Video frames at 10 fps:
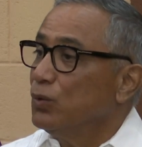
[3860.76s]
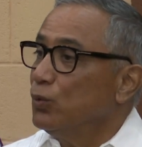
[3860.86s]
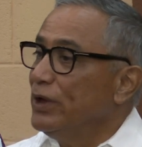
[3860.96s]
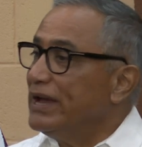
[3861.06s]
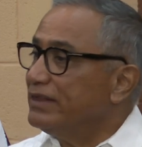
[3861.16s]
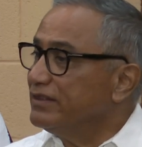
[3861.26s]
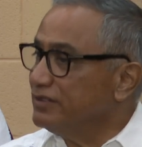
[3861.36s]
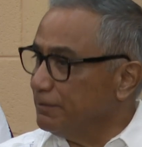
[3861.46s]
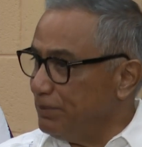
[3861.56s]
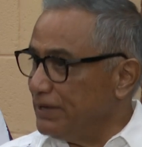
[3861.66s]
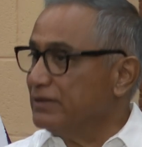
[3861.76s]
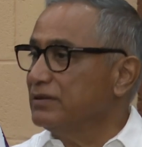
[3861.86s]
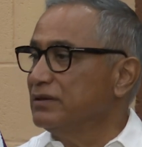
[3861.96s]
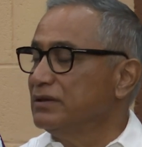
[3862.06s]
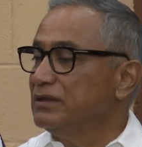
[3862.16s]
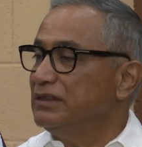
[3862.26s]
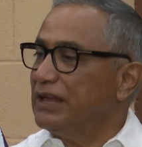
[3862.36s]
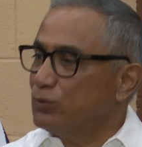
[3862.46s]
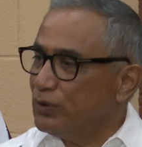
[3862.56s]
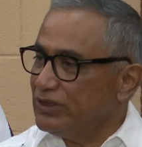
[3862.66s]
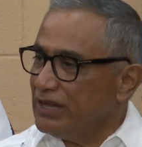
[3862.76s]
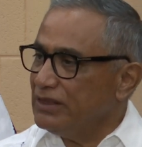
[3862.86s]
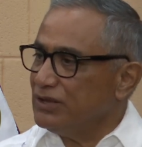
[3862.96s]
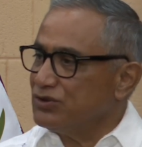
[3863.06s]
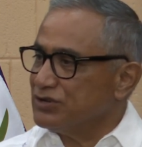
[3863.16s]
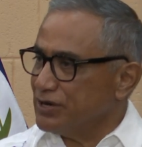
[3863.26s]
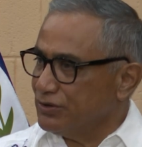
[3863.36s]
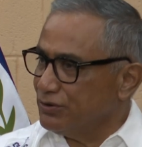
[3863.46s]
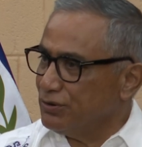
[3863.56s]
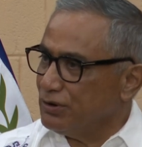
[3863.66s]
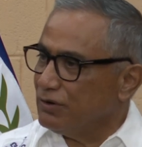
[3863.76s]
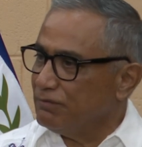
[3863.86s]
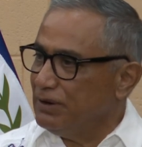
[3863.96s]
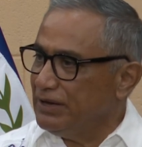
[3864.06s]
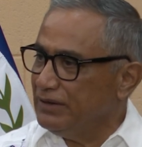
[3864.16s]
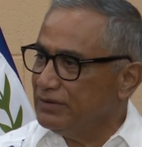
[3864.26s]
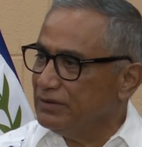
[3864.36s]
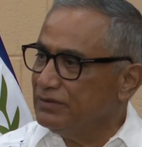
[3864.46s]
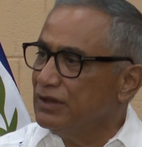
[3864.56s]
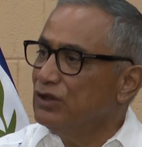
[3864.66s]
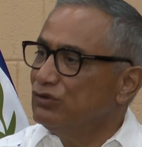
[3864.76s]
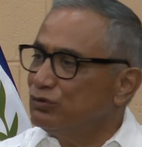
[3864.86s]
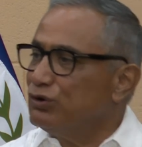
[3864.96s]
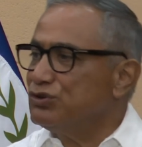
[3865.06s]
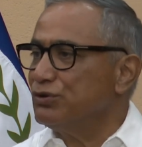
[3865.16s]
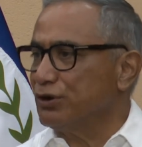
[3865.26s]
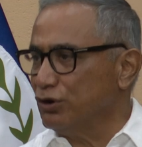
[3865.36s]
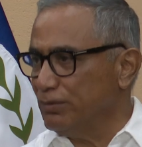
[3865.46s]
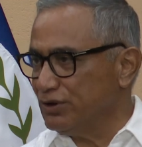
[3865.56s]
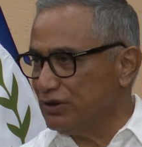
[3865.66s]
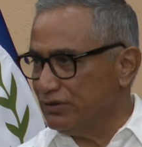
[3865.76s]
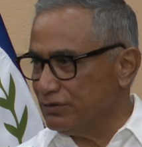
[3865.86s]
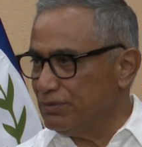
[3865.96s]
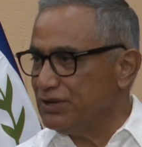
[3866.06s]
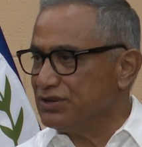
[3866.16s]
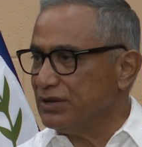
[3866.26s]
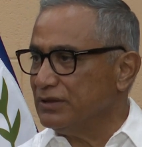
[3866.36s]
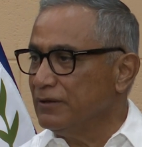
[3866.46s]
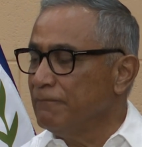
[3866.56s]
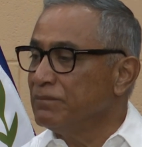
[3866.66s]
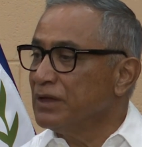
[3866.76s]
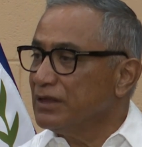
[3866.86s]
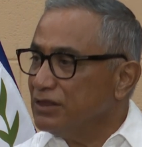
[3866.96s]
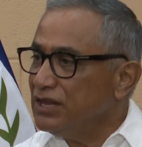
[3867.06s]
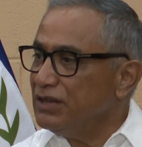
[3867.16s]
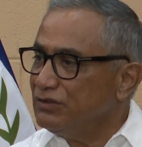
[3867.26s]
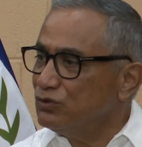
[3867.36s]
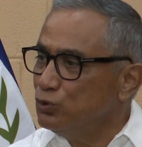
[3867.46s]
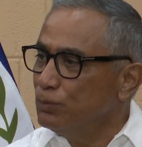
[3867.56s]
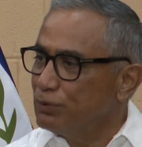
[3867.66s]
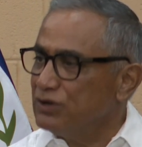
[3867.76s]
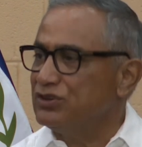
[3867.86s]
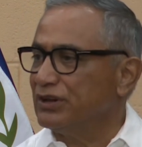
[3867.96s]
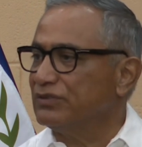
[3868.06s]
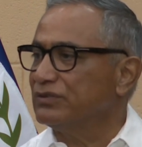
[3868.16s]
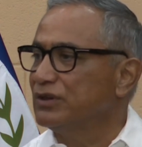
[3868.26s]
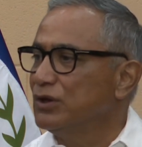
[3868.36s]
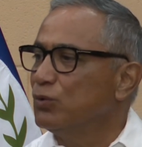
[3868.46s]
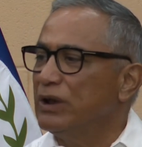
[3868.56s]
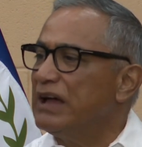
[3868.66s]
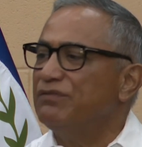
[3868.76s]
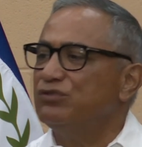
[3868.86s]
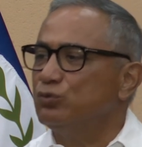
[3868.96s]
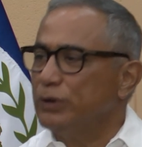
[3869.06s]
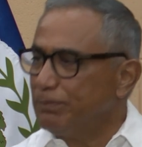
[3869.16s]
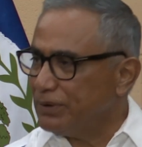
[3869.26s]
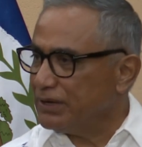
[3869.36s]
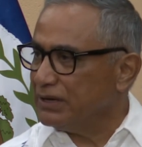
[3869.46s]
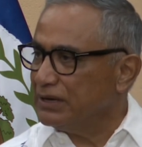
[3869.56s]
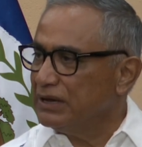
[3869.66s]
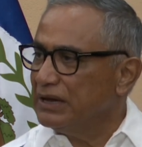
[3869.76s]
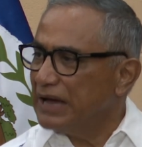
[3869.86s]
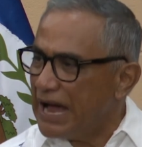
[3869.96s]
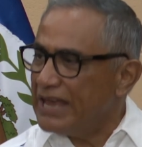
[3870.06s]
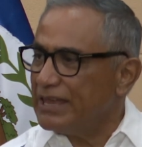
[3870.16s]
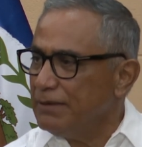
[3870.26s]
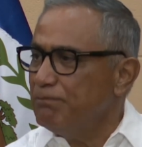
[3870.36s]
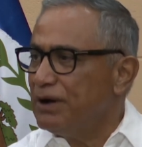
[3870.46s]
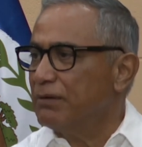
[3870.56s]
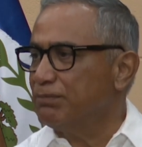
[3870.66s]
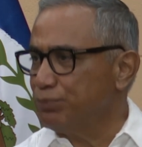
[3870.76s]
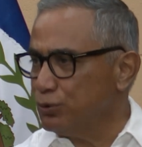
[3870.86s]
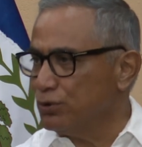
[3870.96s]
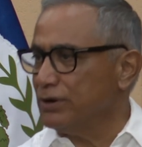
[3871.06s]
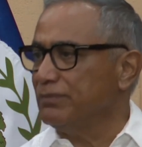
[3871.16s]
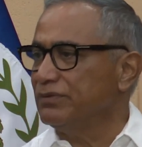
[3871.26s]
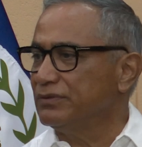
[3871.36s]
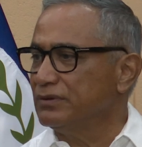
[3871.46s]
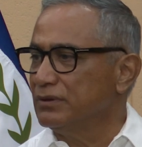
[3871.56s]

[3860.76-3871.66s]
We anticipate that within the trajectory of Belize's socio-economic transformation, these two projects will have sweeping, high-impact programs.